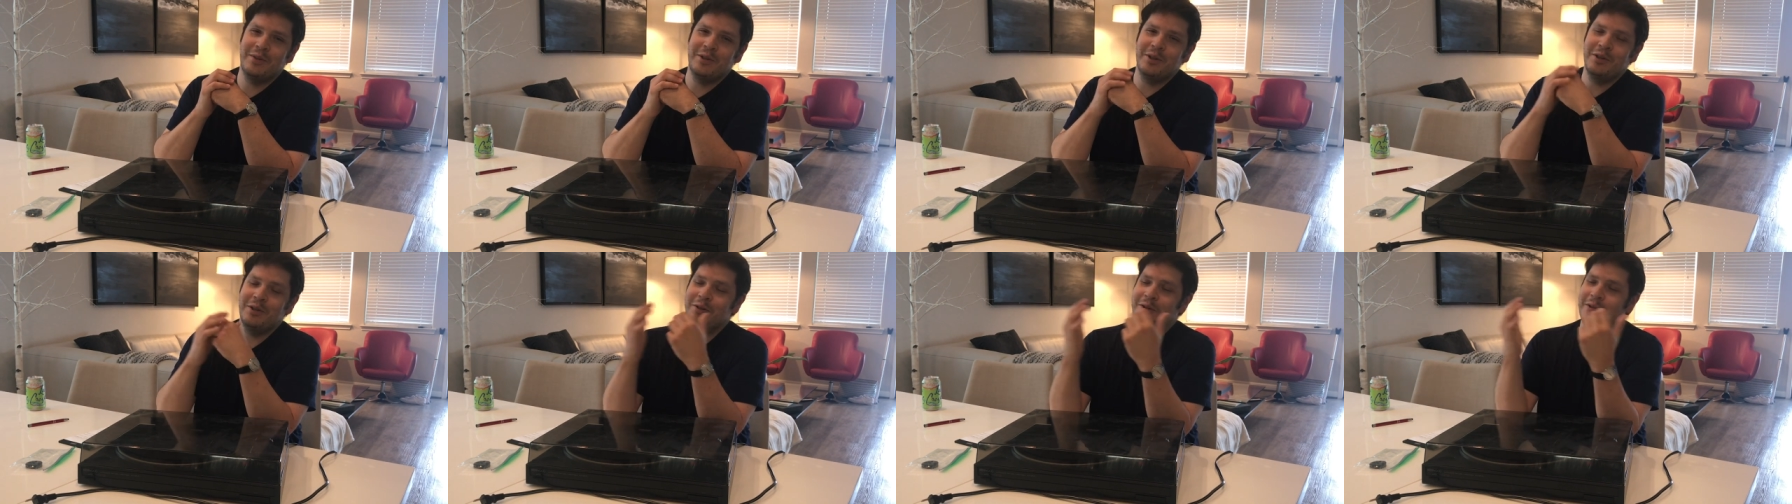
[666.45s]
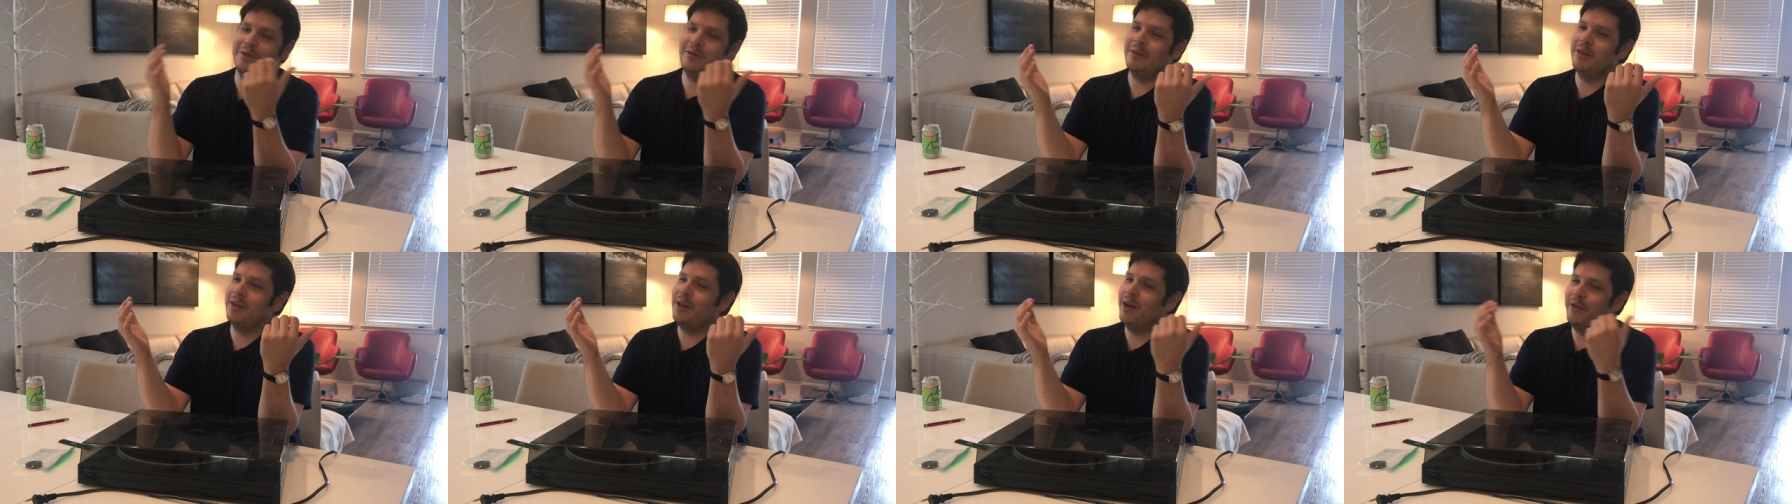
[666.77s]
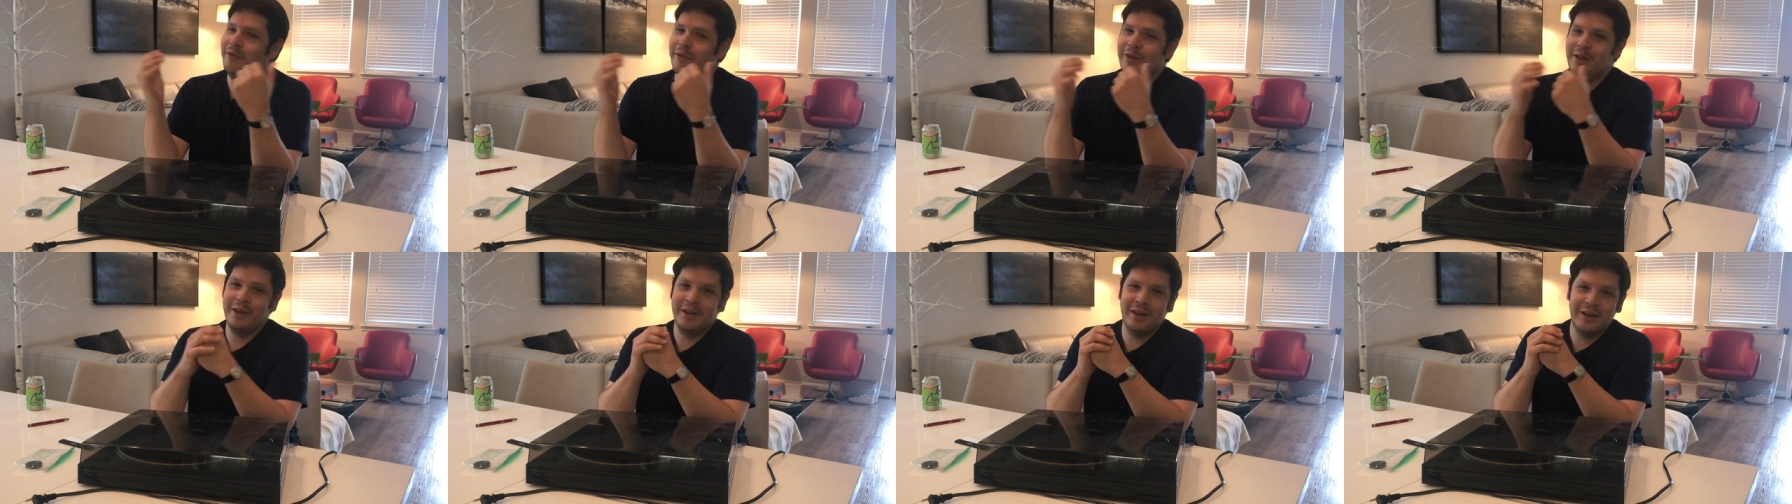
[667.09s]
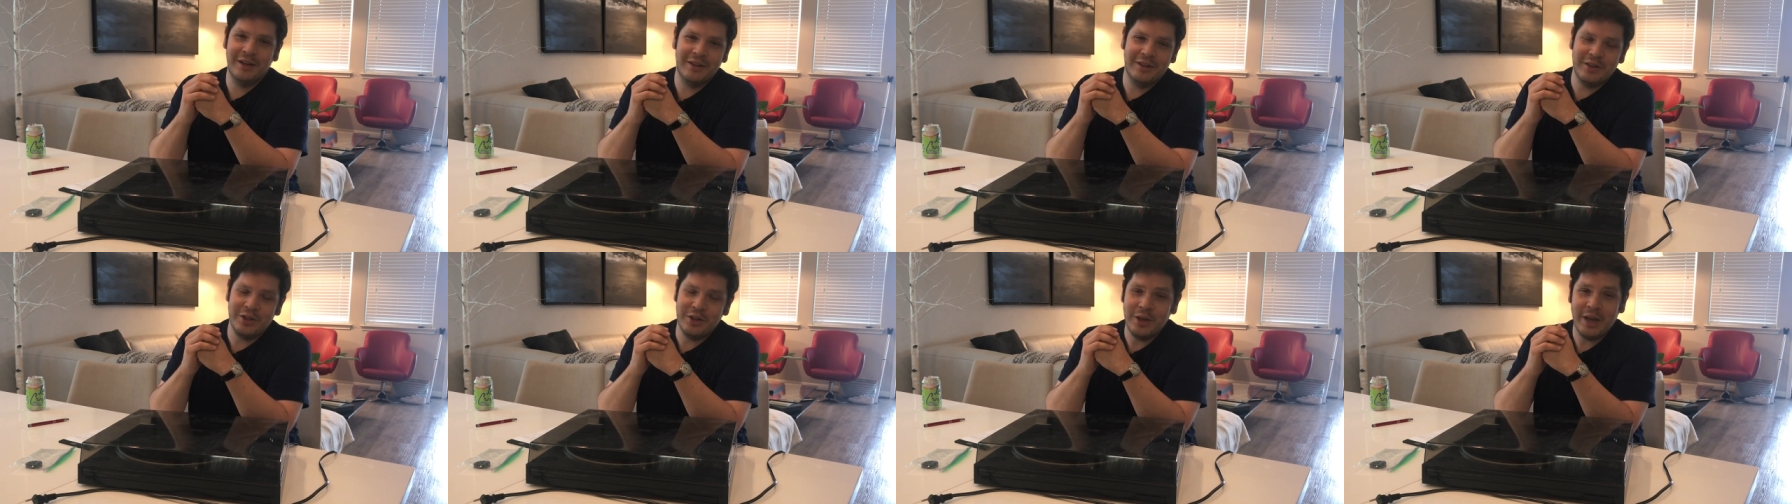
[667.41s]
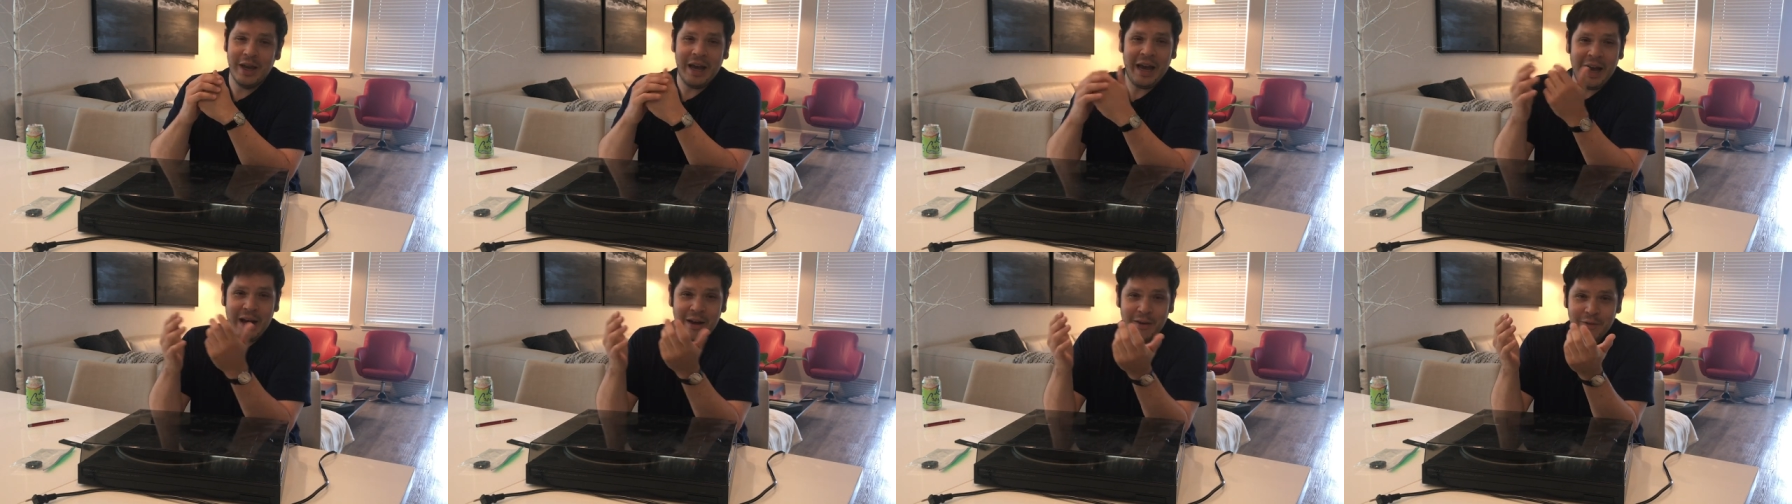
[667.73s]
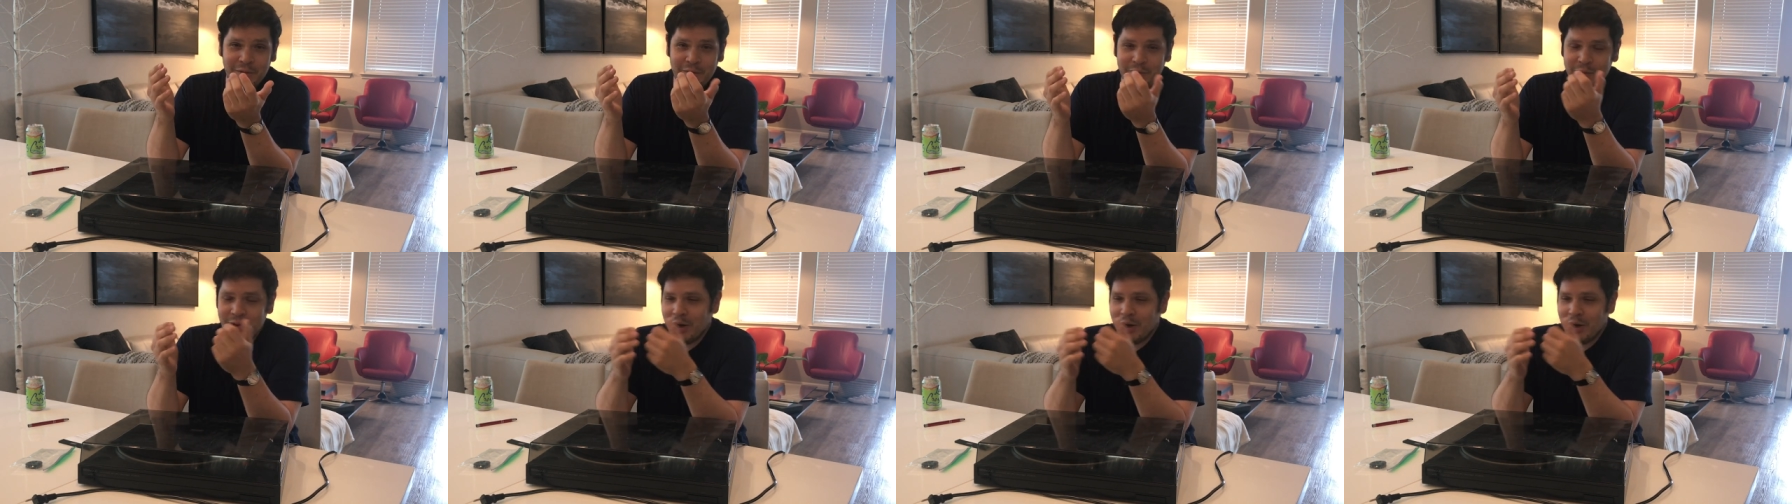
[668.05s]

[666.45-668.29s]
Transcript: Do you love it? Do you have,